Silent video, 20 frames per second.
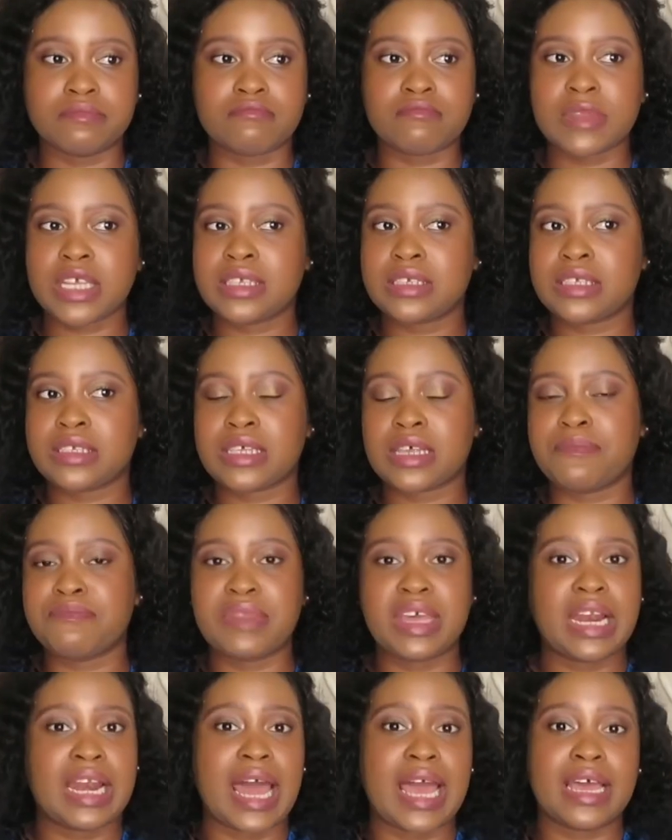
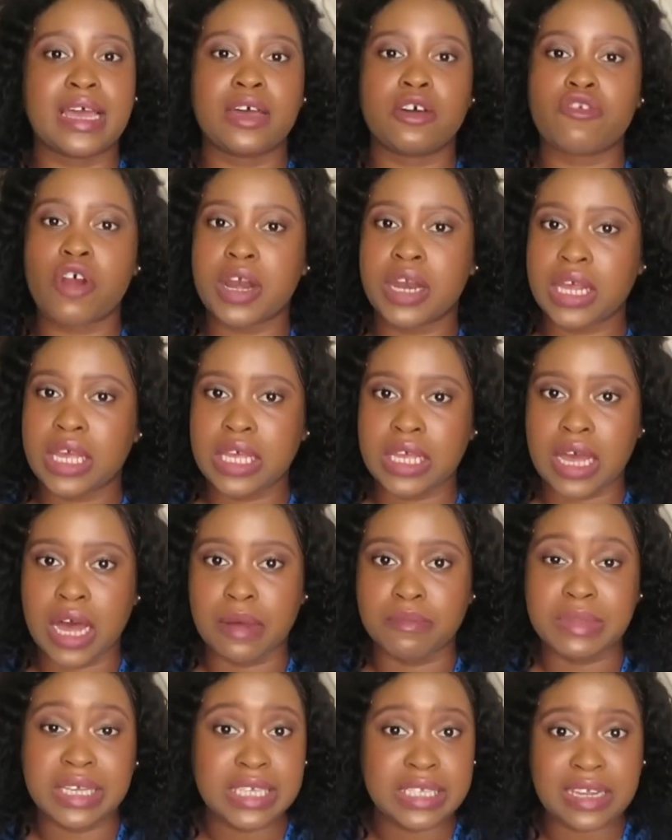something like chronic
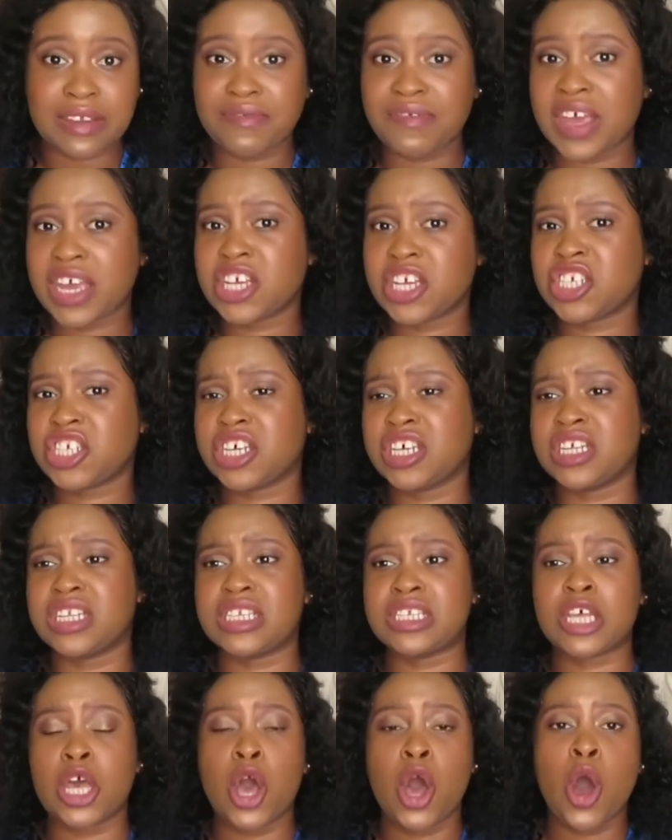yeast
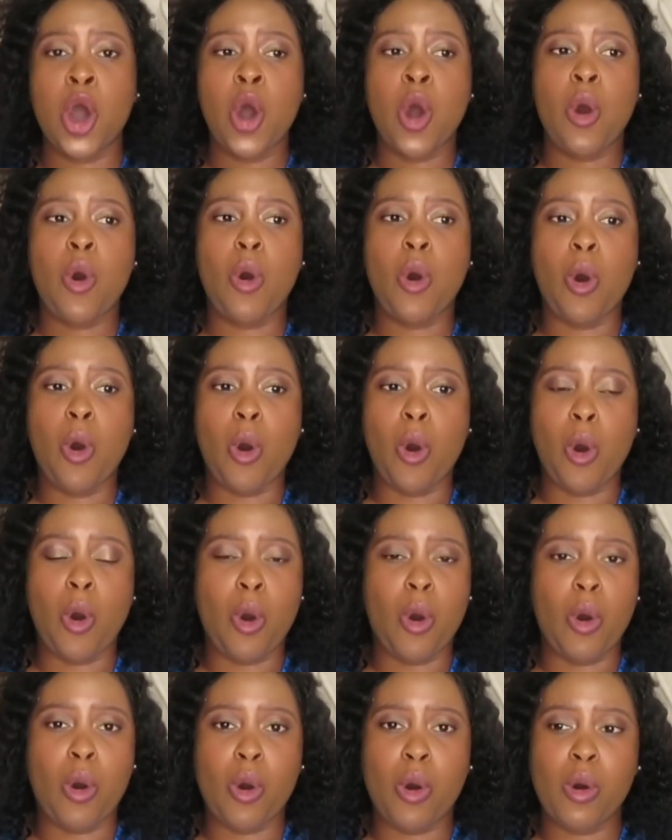infections
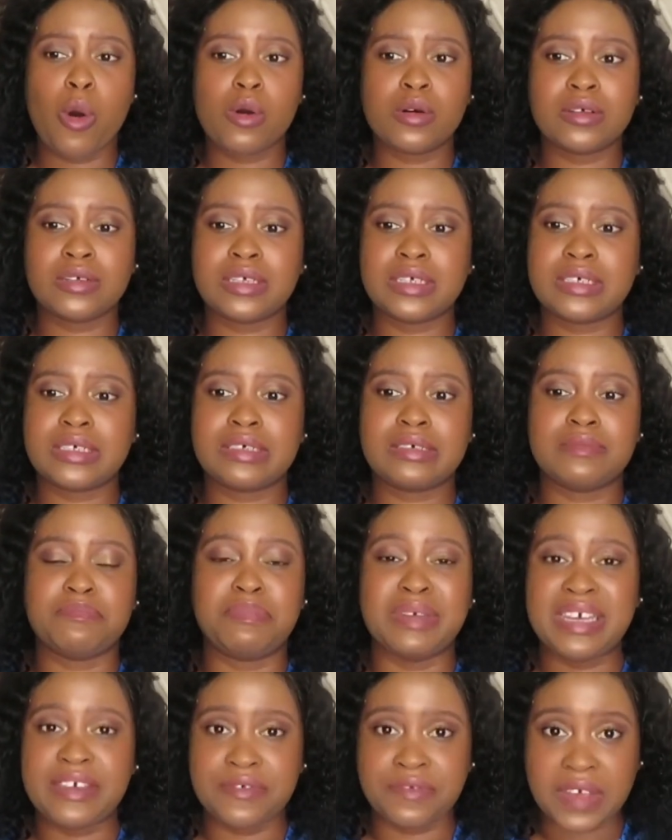or
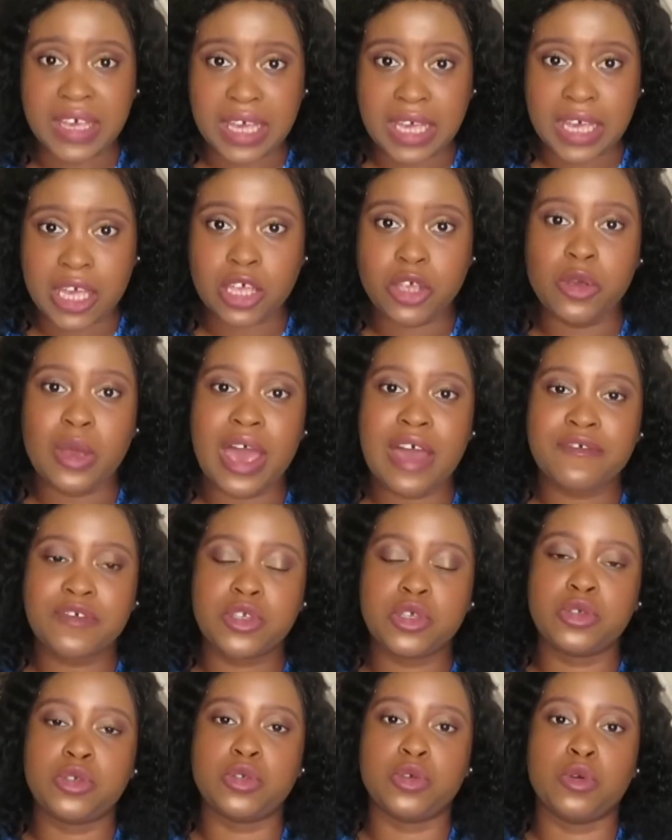BV, you have
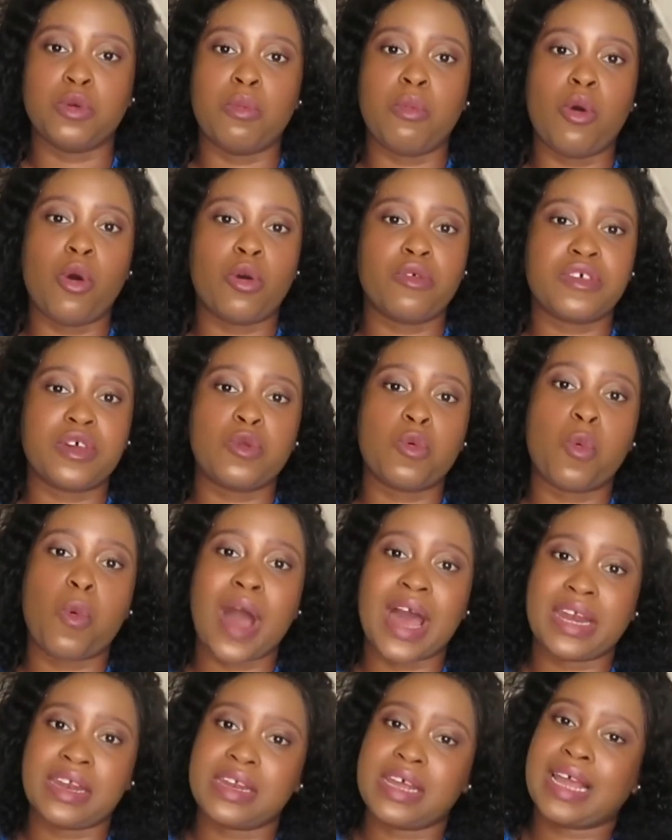to do more than
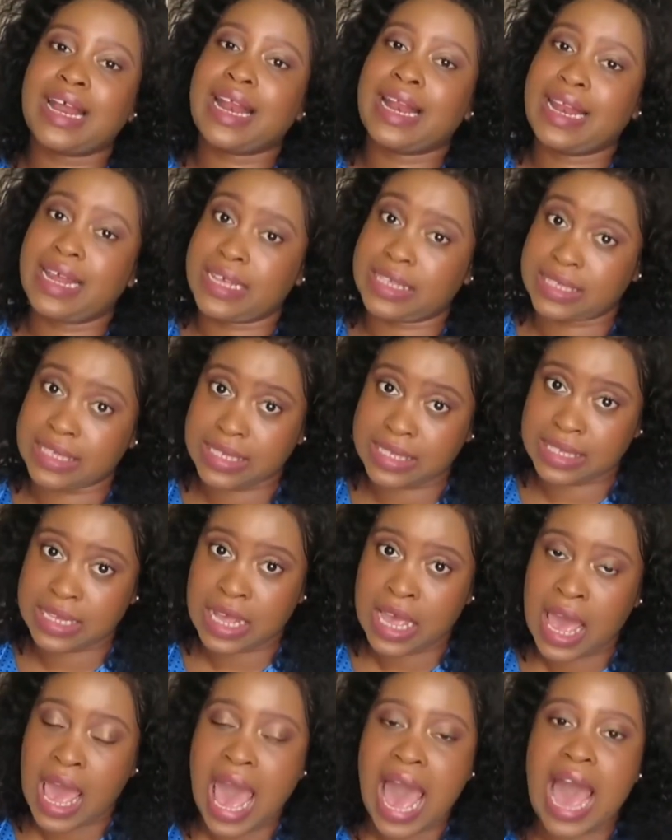one cleanse.
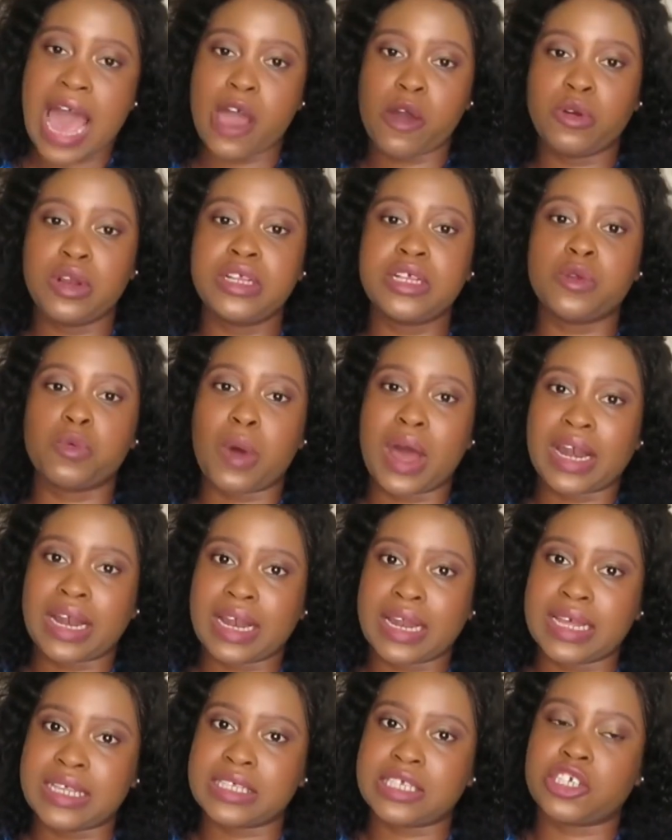I only did one
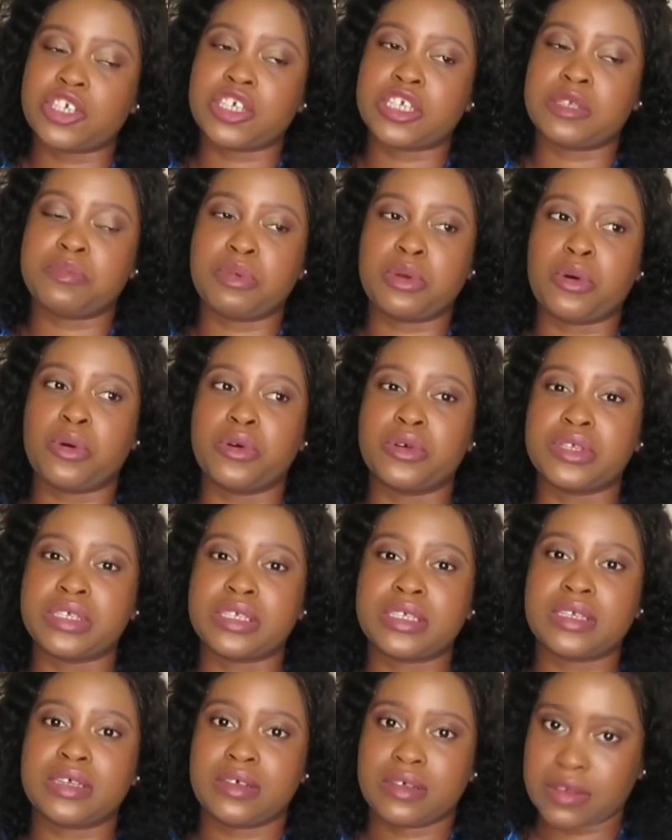cleanse just
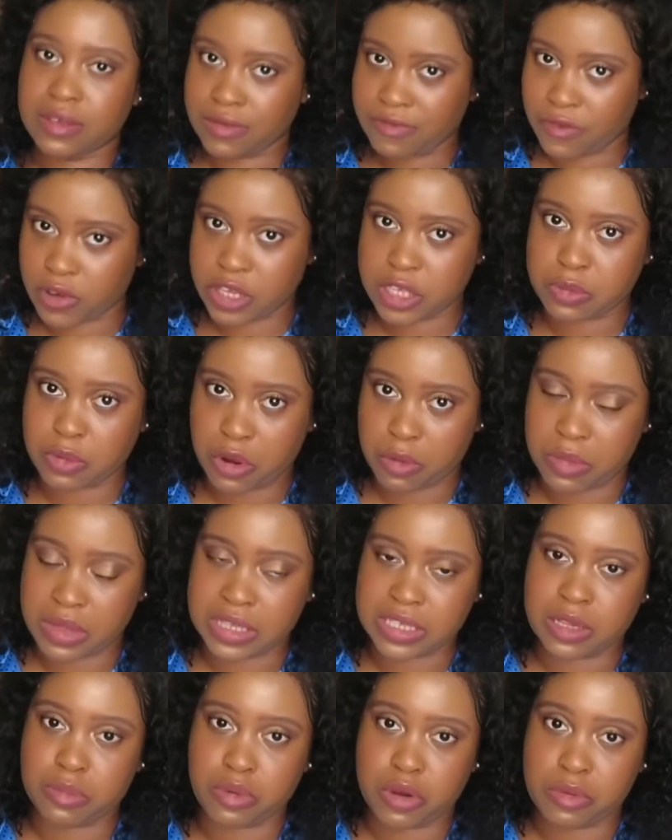because, for
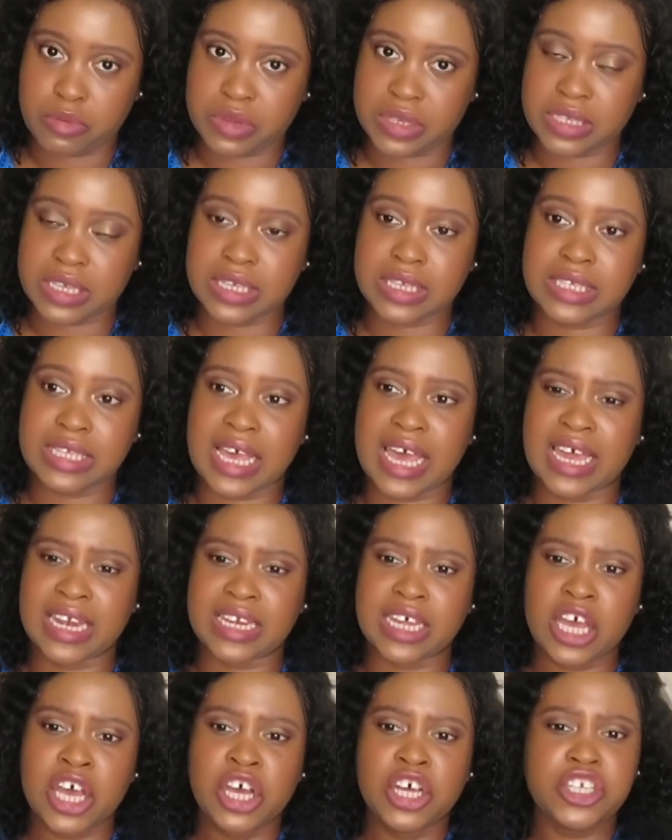experimental purposes, and
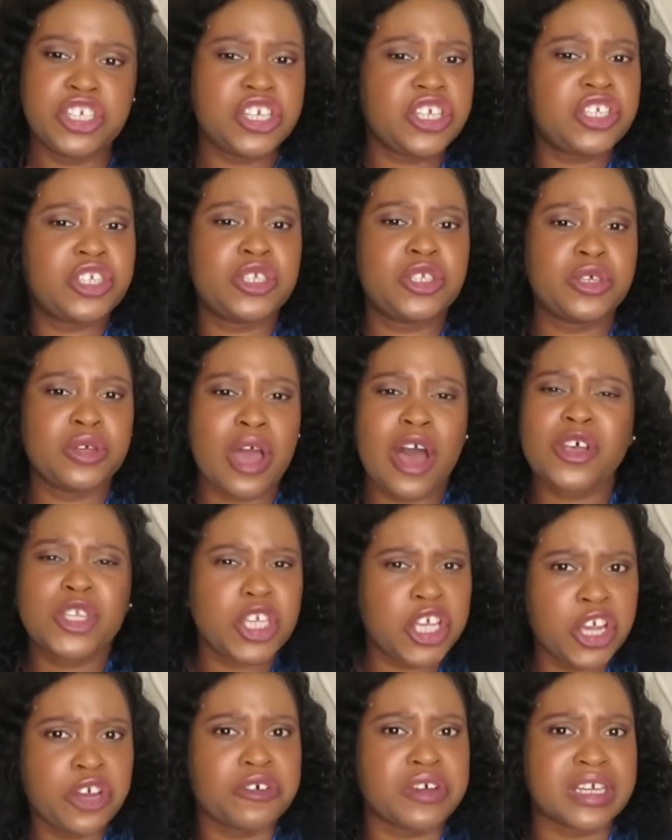I was
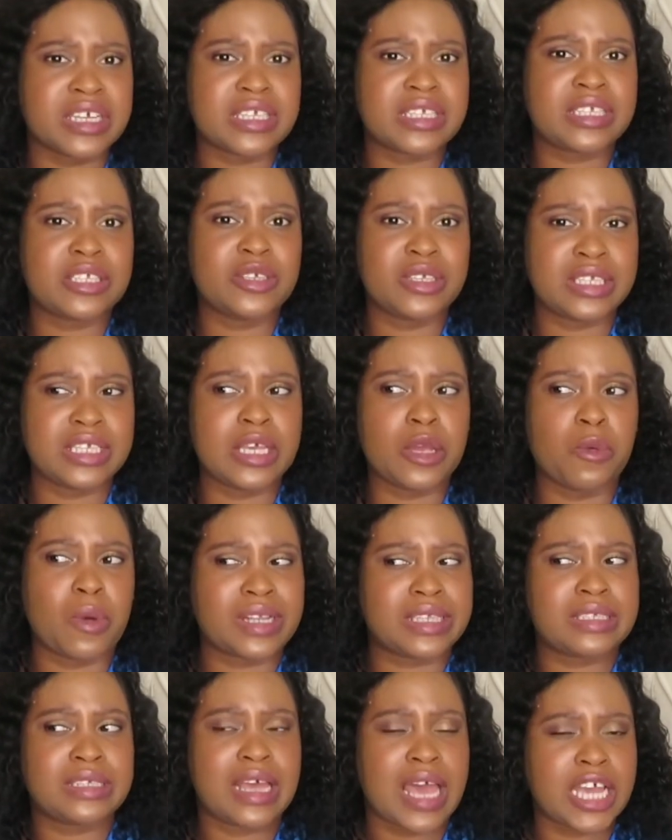curious to see
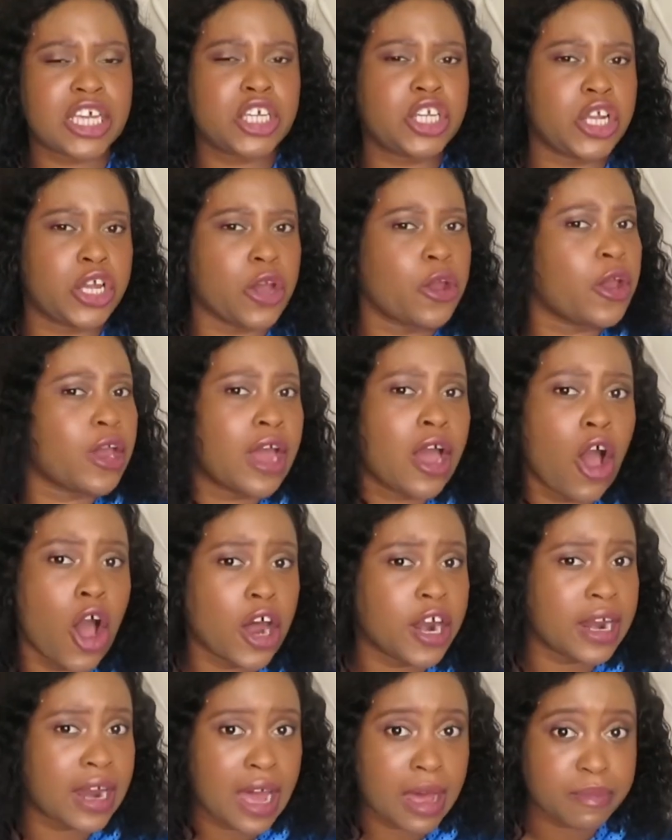what's actually going
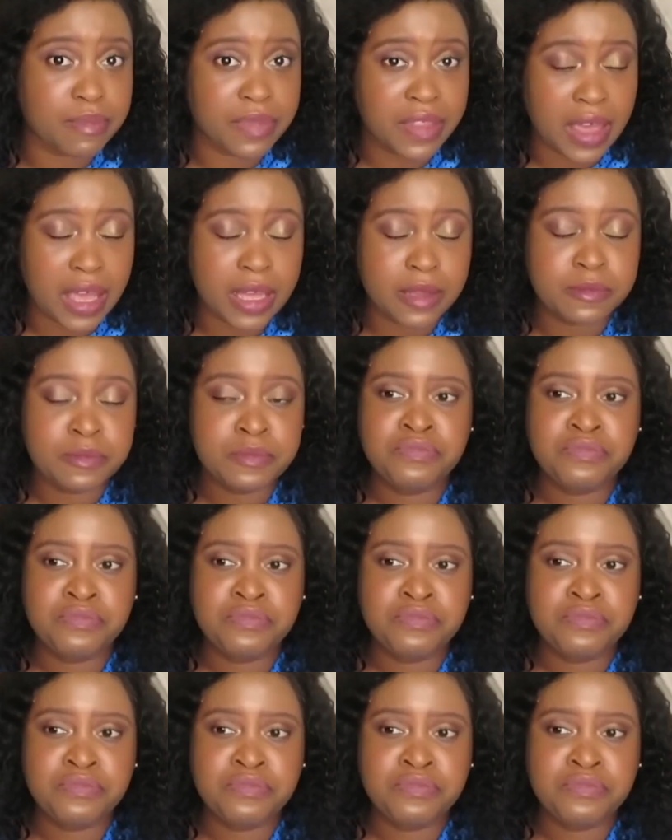on up there.